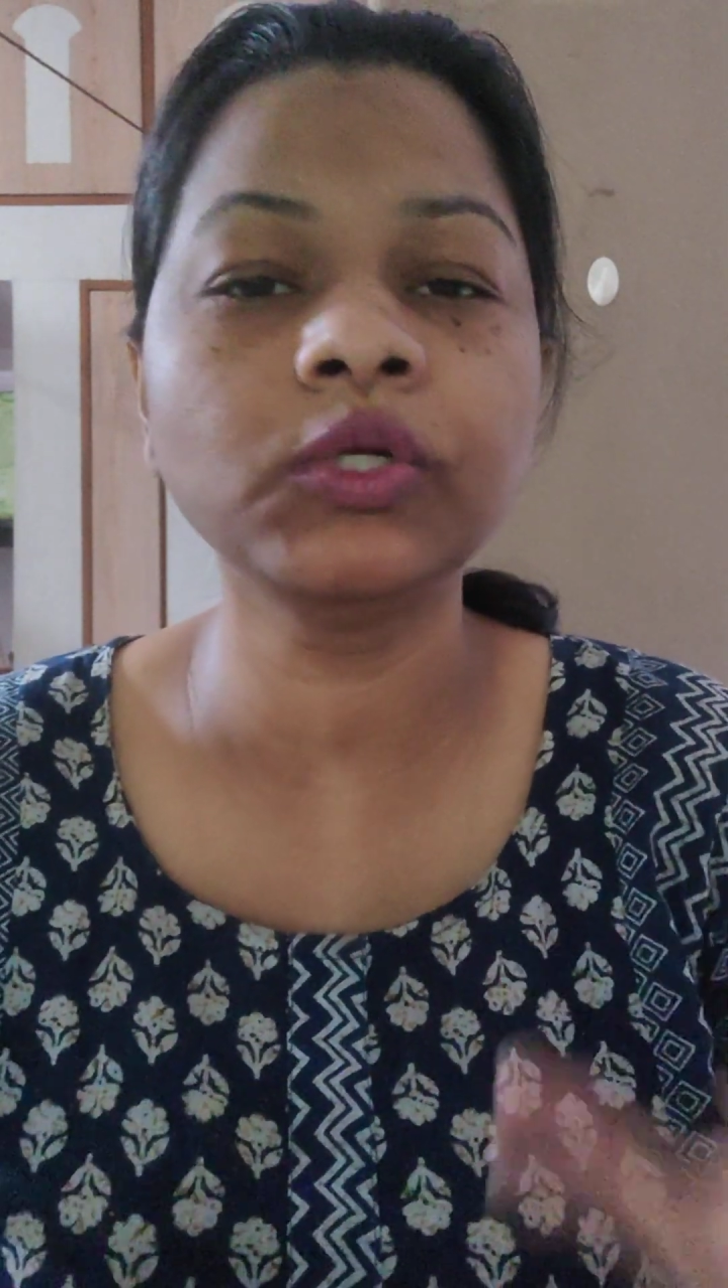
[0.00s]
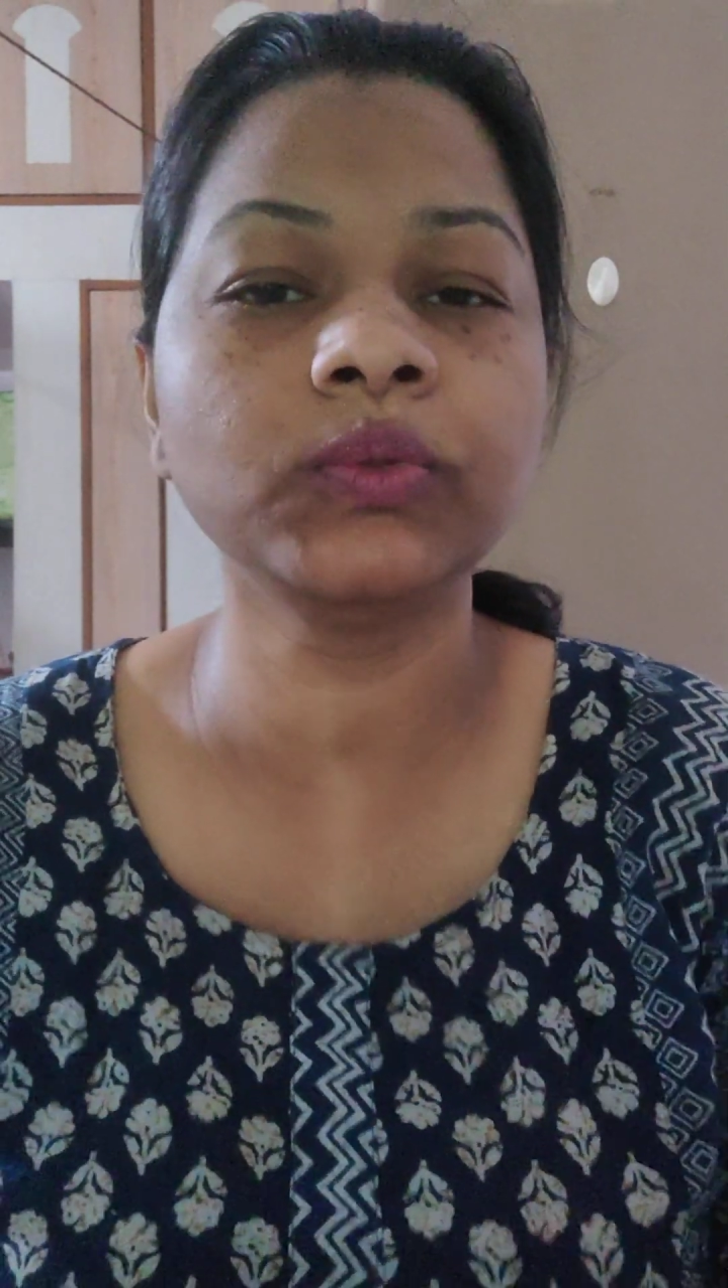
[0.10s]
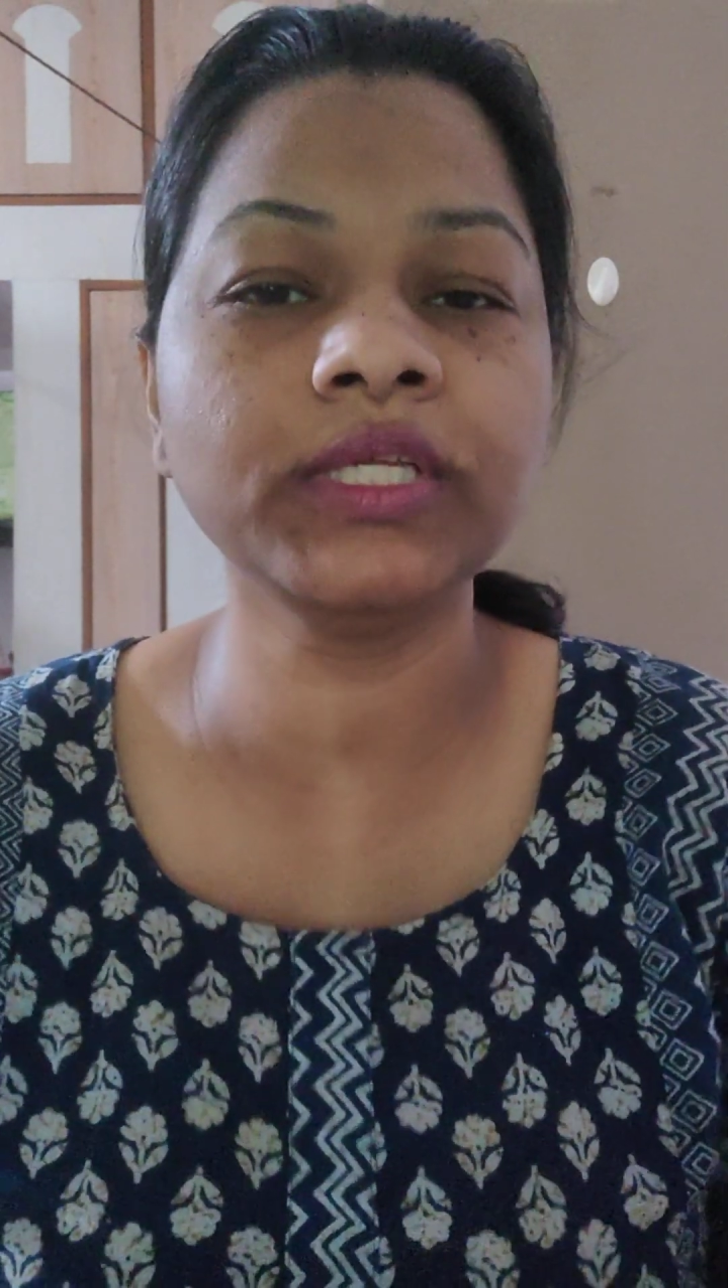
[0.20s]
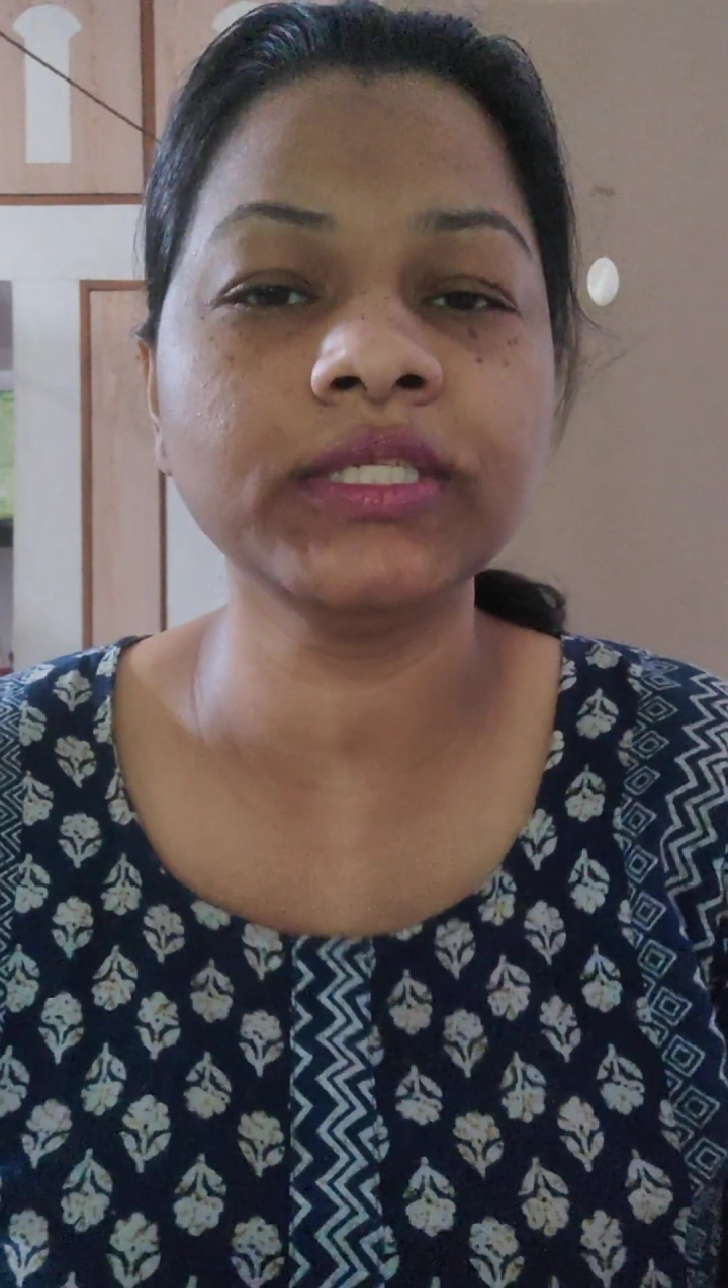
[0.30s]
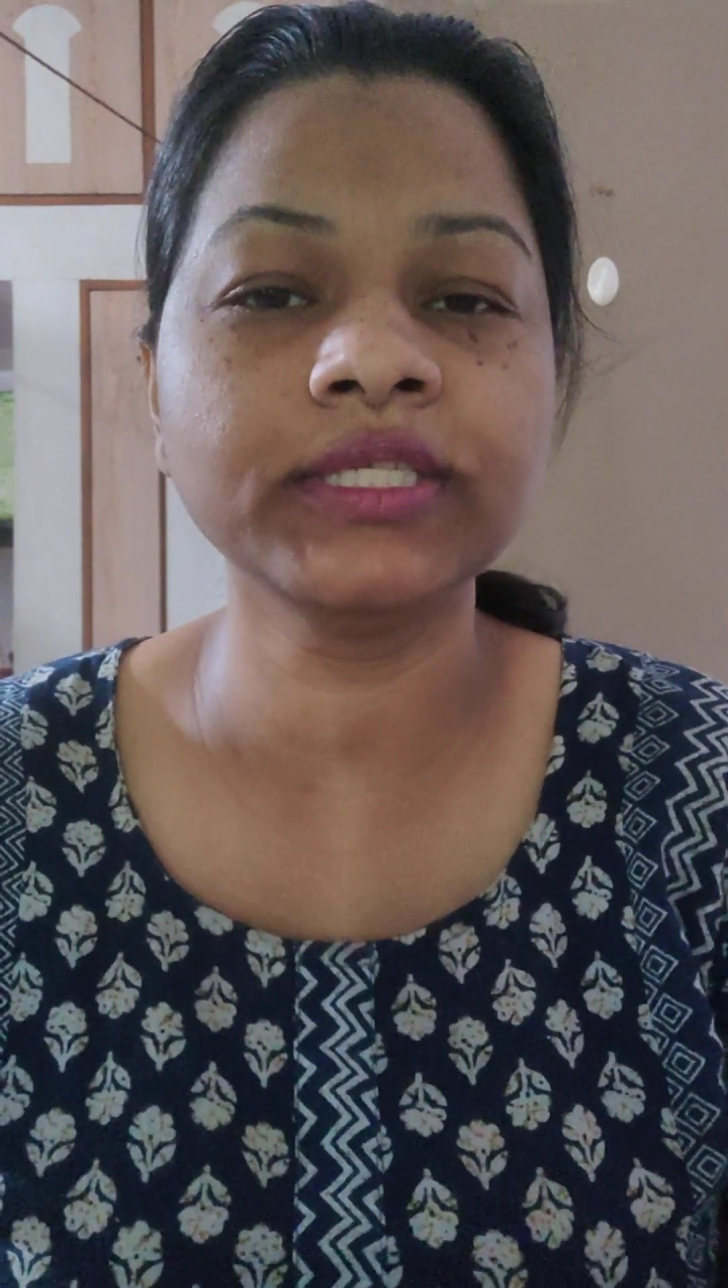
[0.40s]

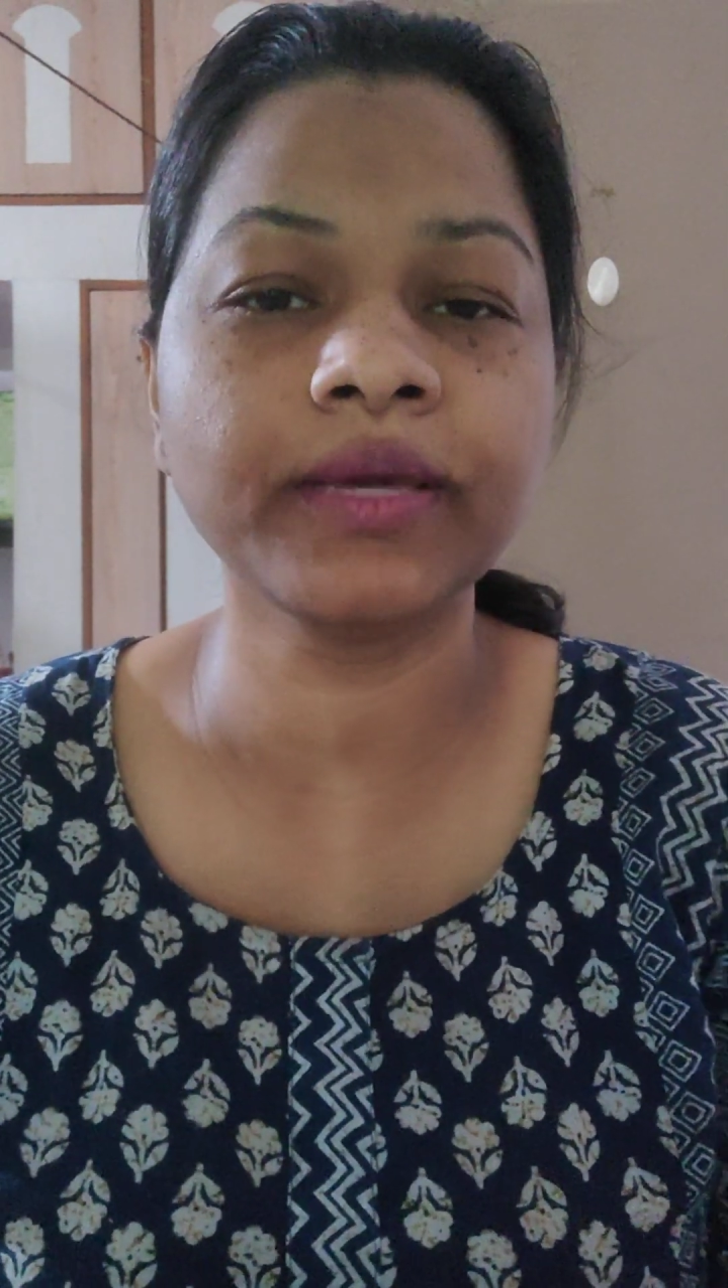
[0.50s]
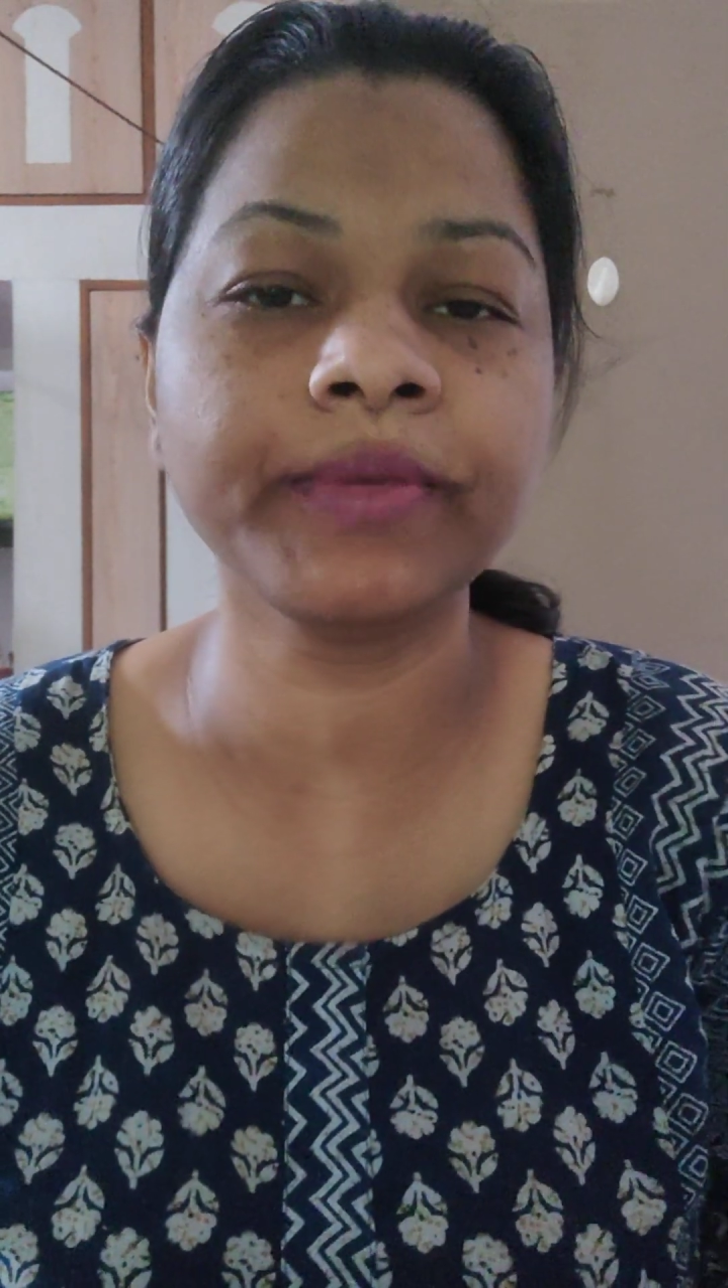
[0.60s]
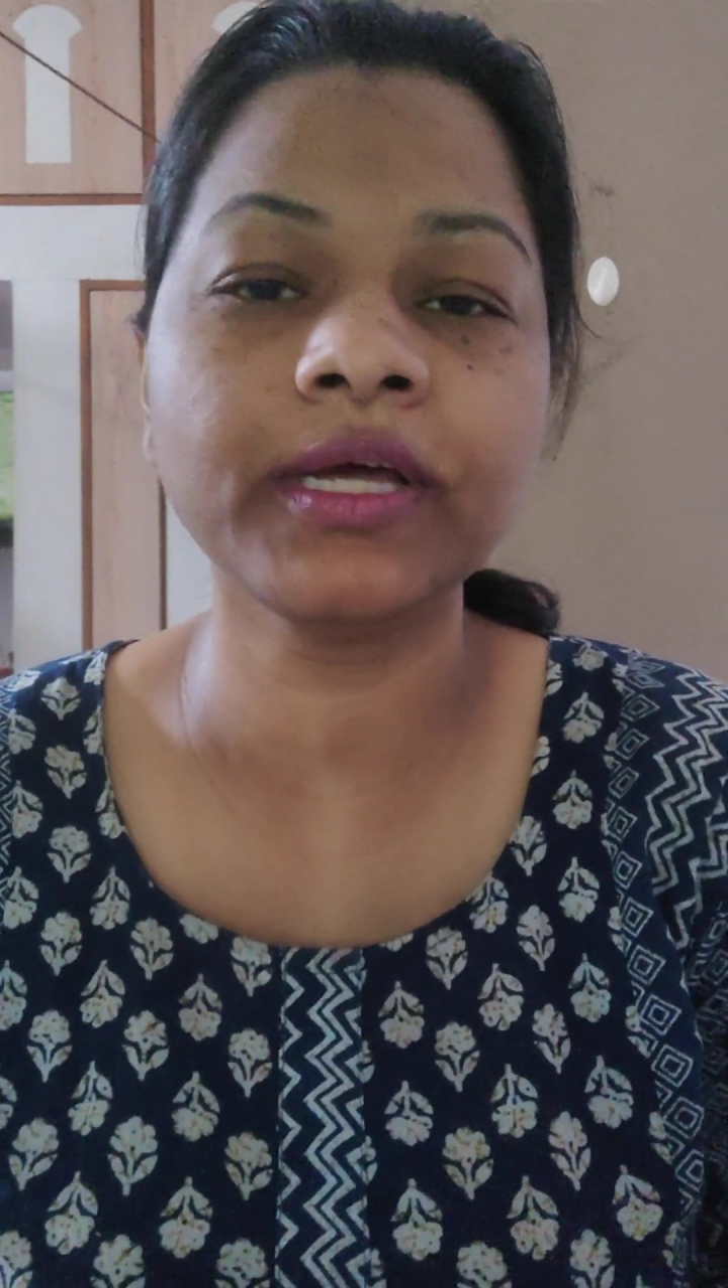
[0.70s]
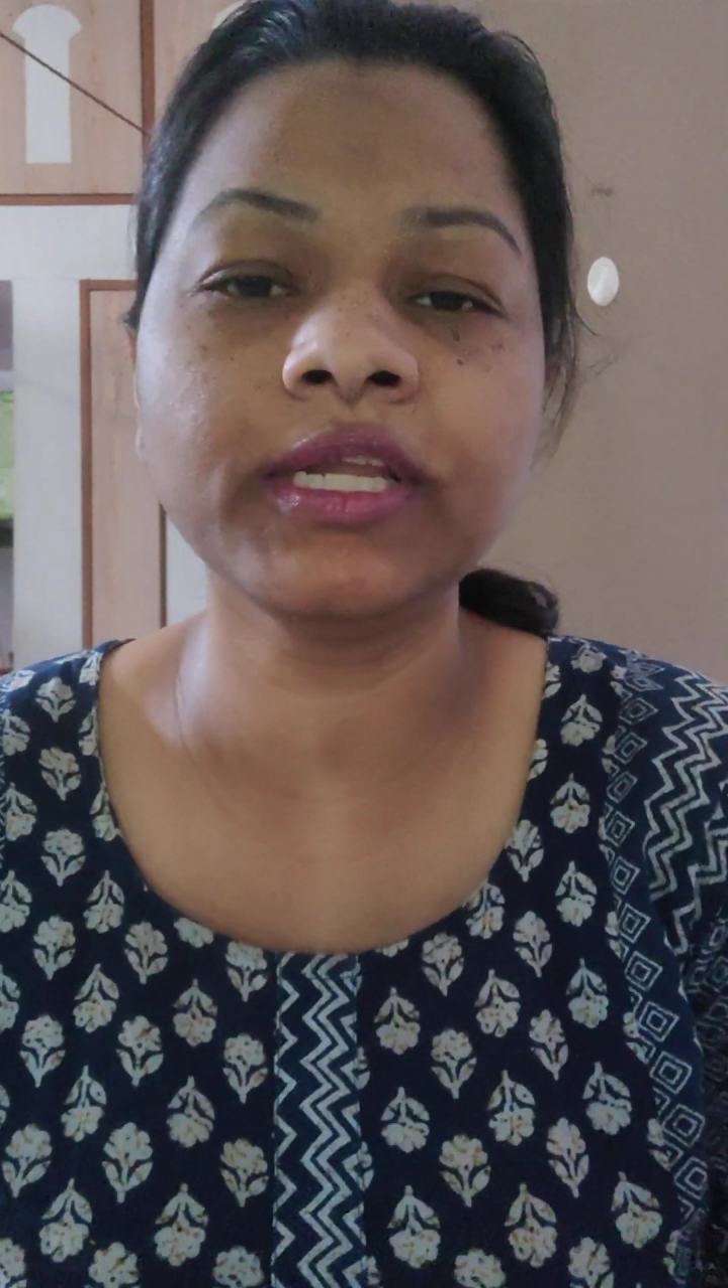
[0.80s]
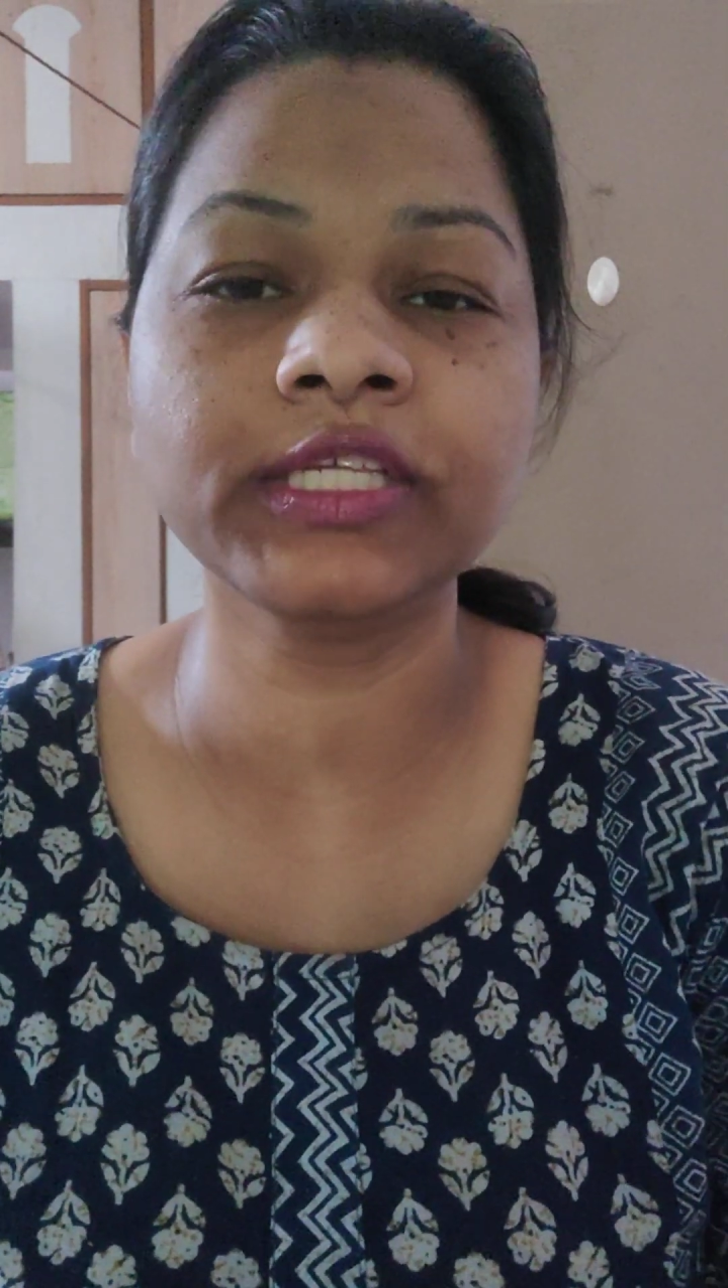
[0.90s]
to these chemical